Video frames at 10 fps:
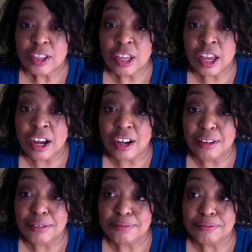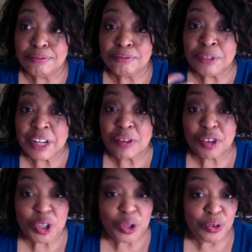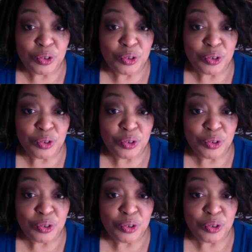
uh, Whenever you